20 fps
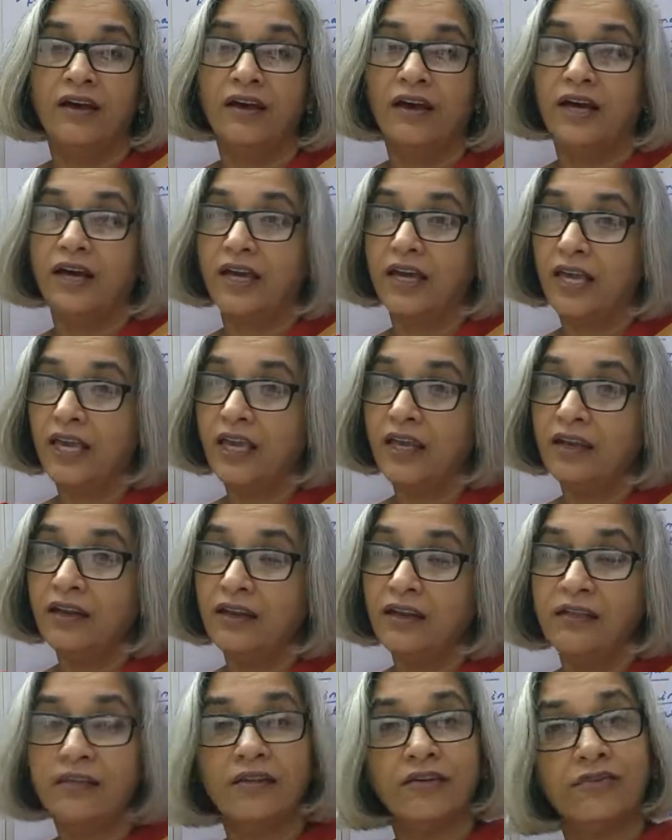Again,
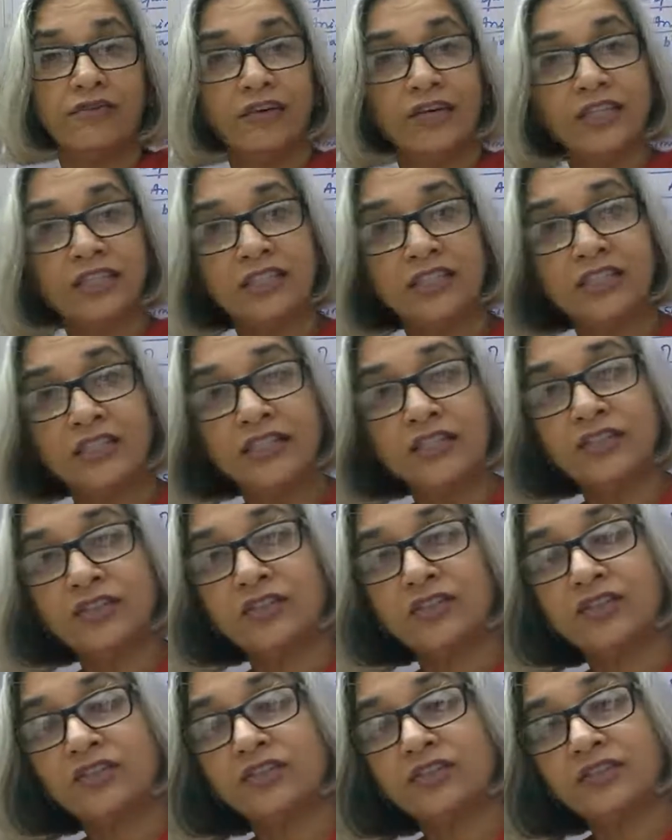the function is
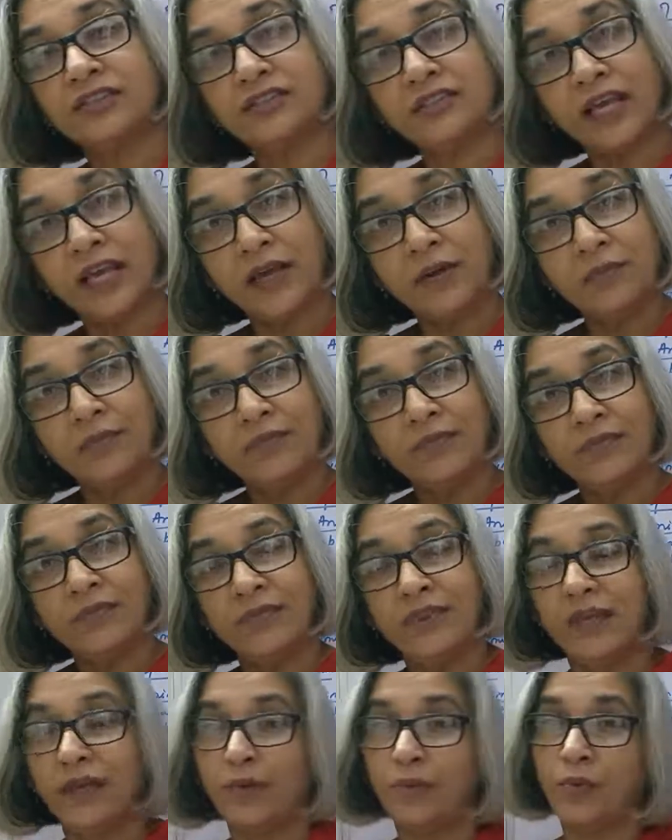same.
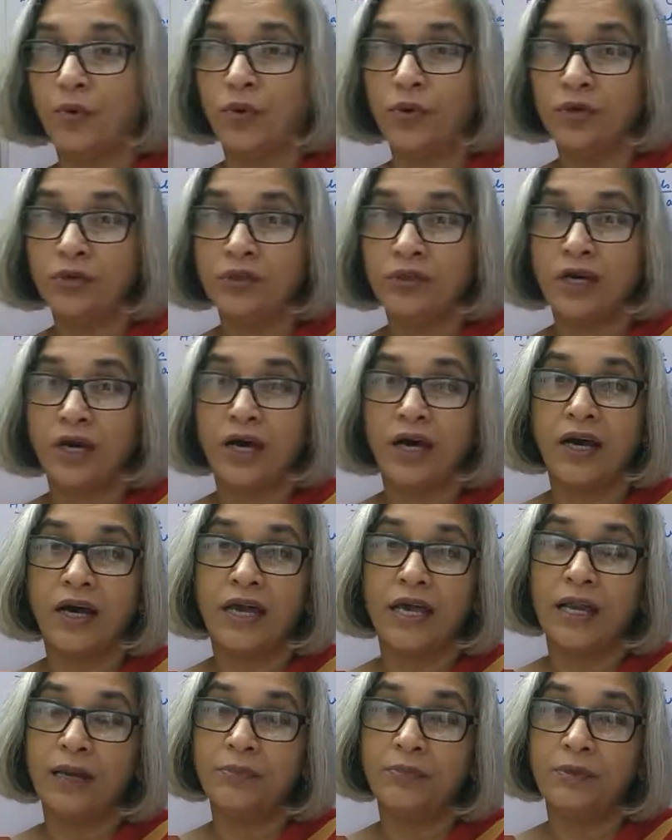They both
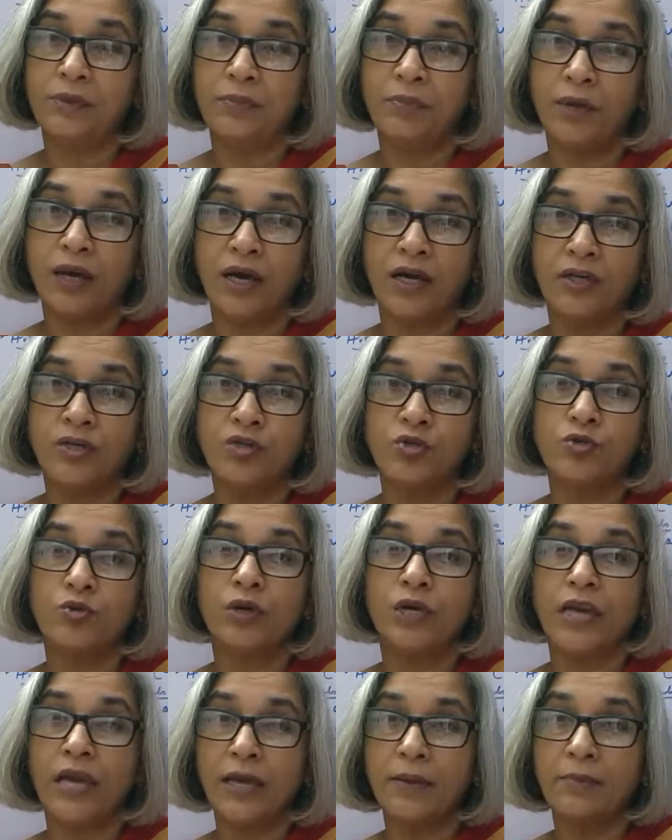help the plant to
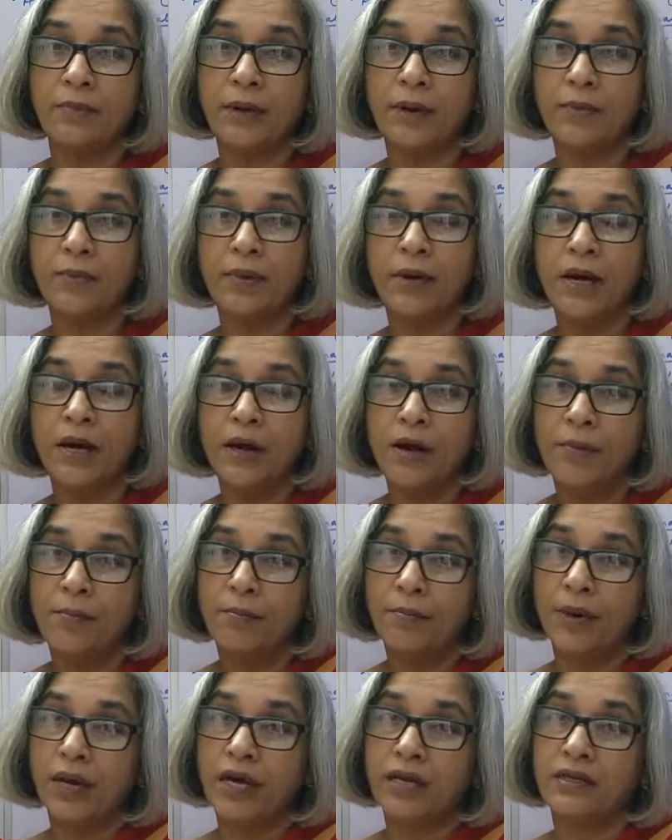climb up,
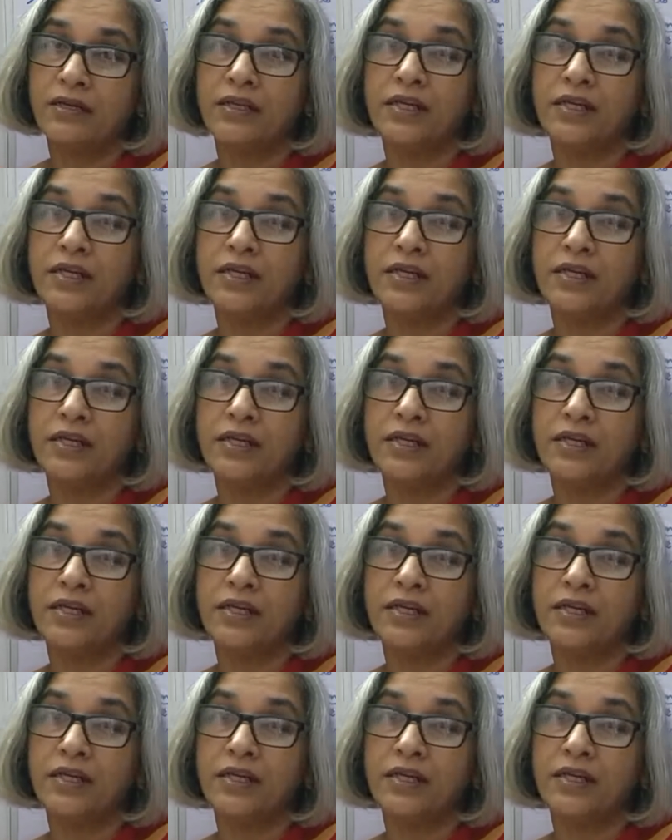but